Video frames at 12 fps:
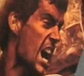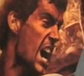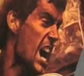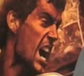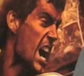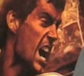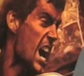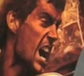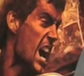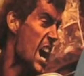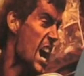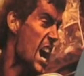
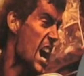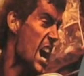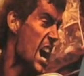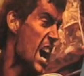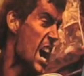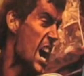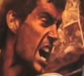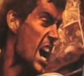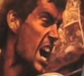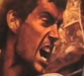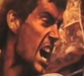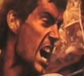
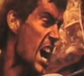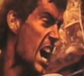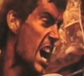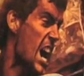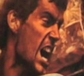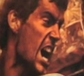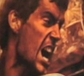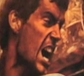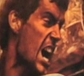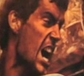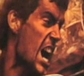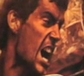
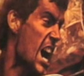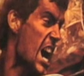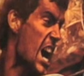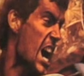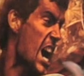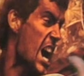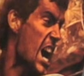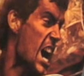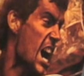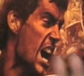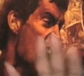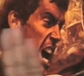
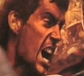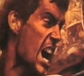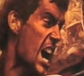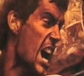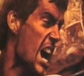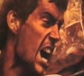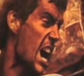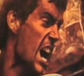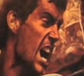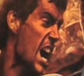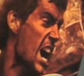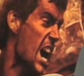
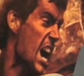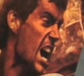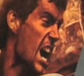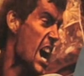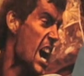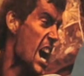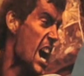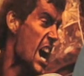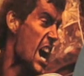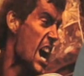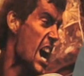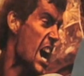
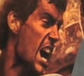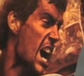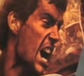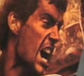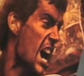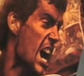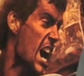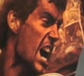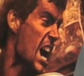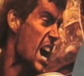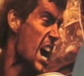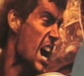
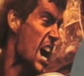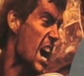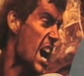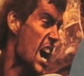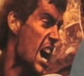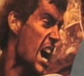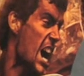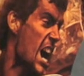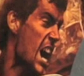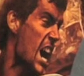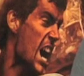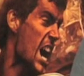[no speech]